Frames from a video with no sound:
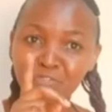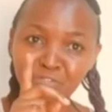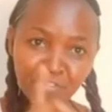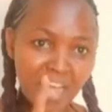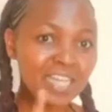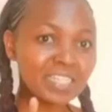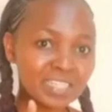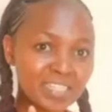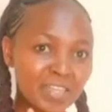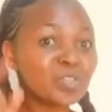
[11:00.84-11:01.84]

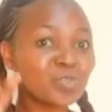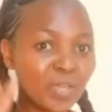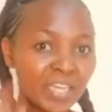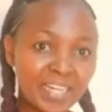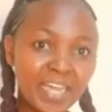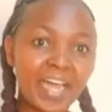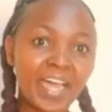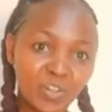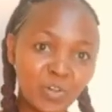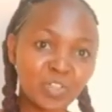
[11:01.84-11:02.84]
first was when
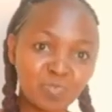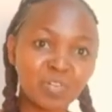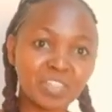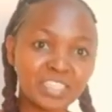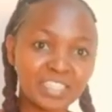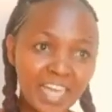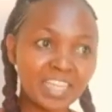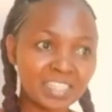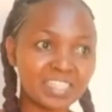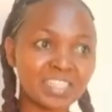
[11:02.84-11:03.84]
I got
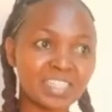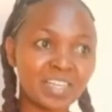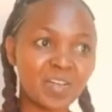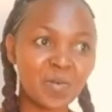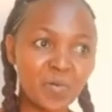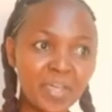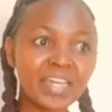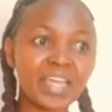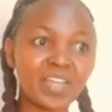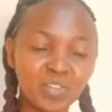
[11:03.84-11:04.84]
monetized. When
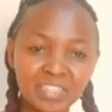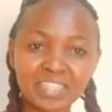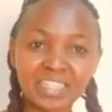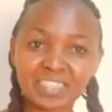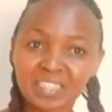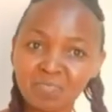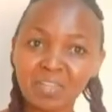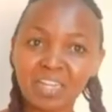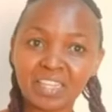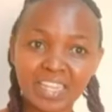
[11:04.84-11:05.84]
I got that
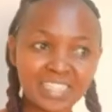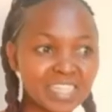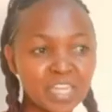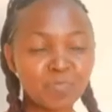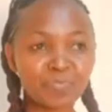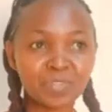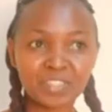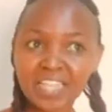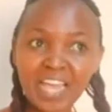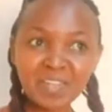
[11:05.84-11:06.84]
email that
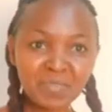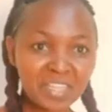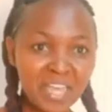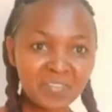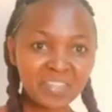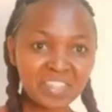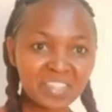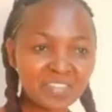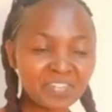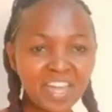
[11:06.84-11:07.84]
Journey began with
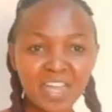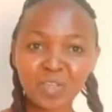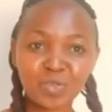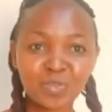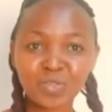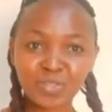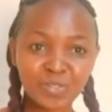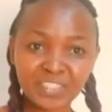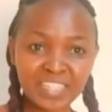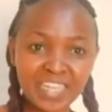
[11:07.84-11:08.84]
Eva your
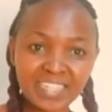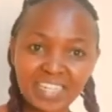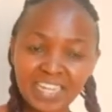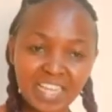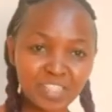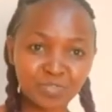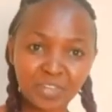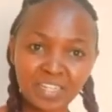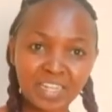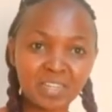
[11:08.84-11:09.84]
channel has
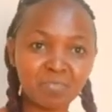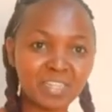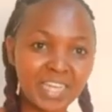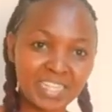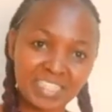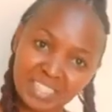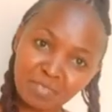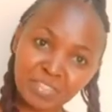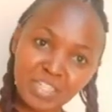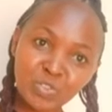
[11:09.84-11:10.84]
finally been
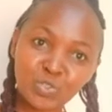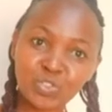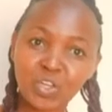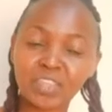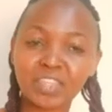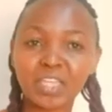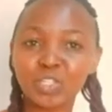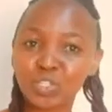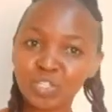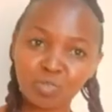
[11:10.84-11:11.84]
accepted to join the
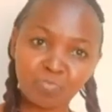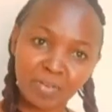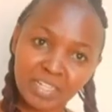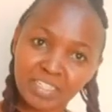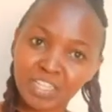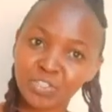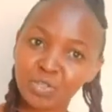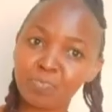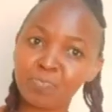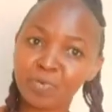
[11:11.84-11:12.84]
YouTube partnership
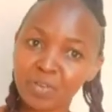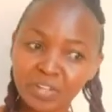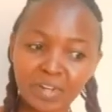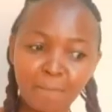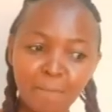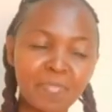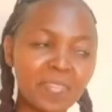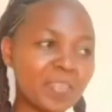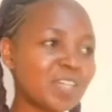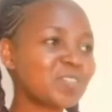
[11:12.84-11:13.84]
program.
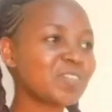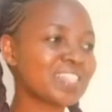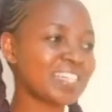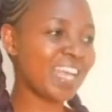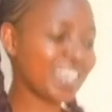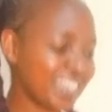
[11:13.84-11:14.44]
That was like